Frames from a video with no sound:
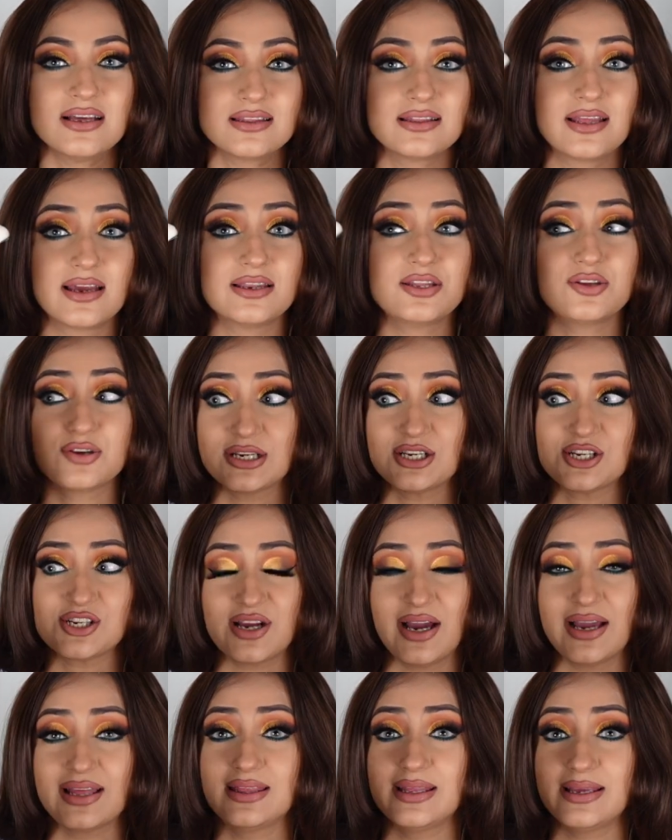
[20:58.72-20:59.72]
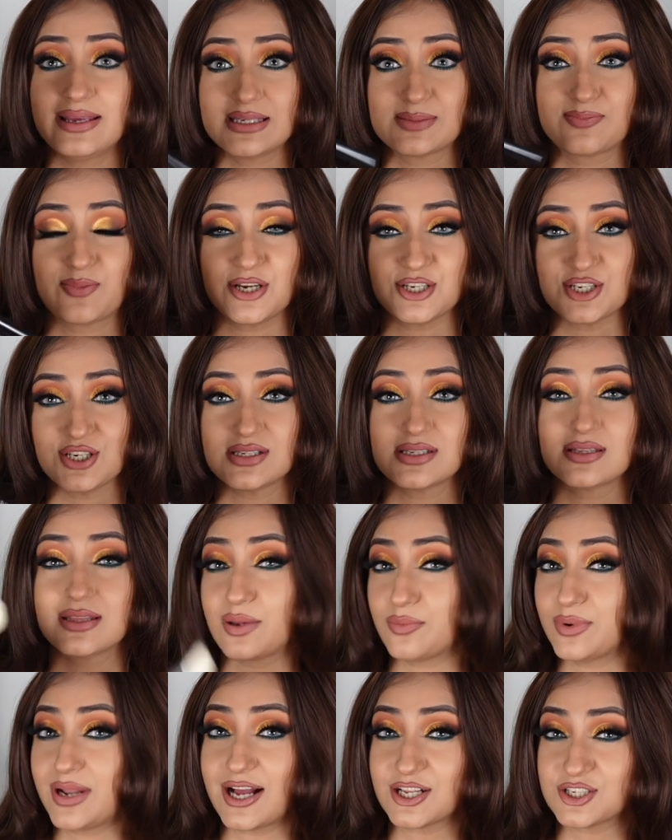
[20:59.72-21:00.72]
then you can try these brushes and
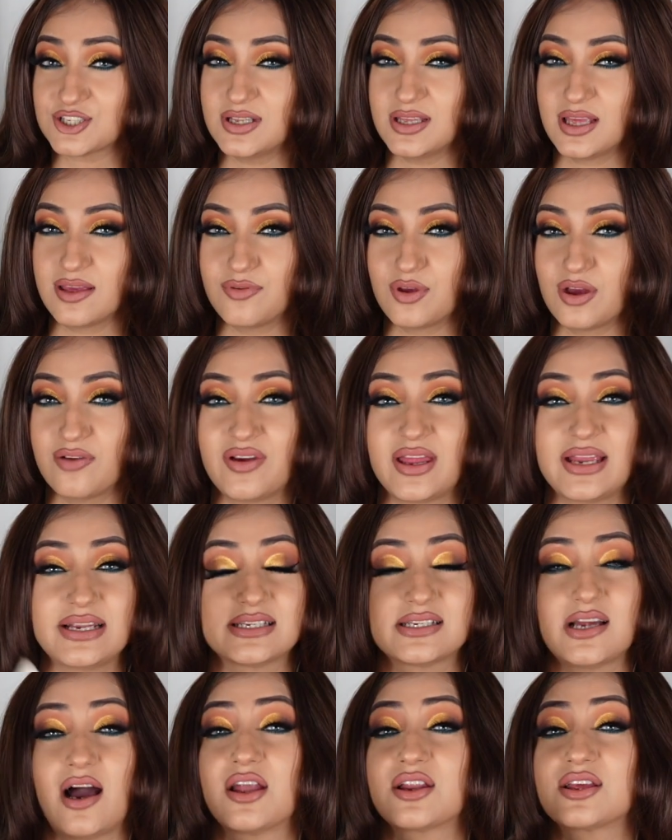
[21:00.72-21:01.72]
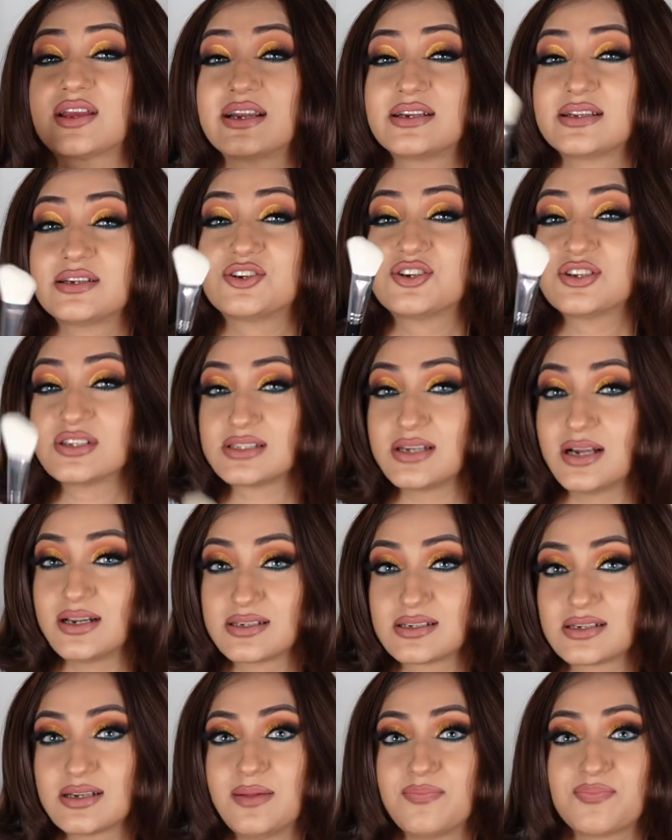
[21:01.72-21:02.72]
they would actually give you a very targeted
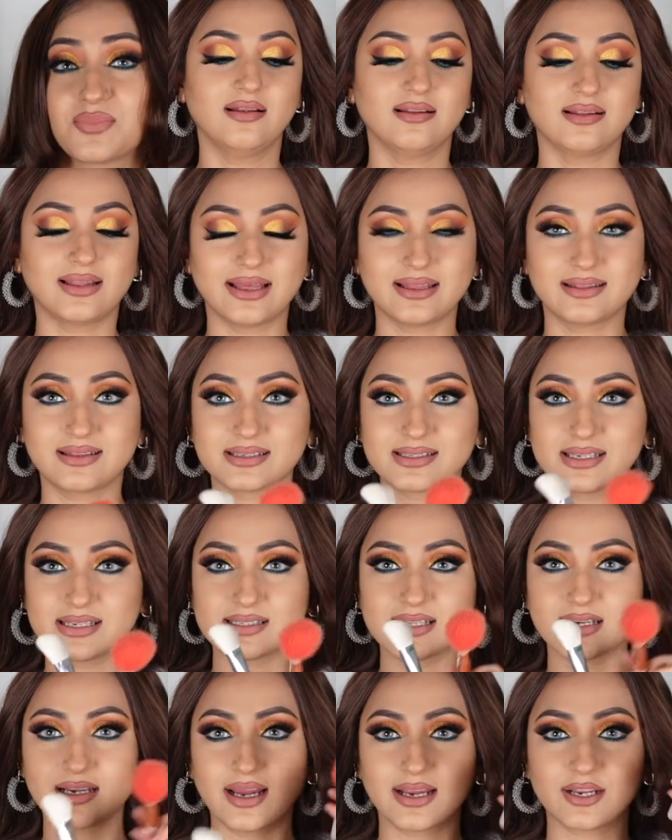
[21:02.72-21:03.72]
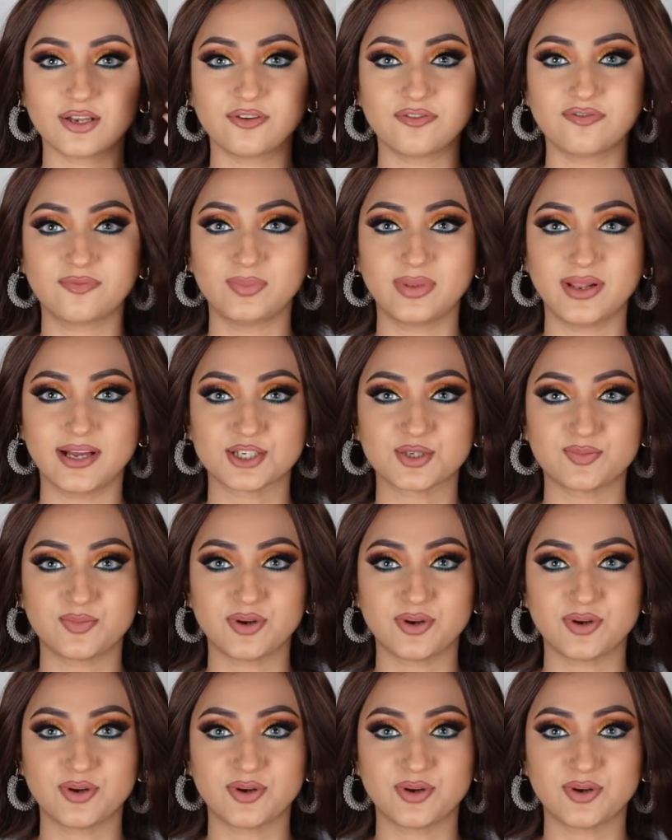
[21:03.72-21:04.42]
result. Like, this is the kind of blush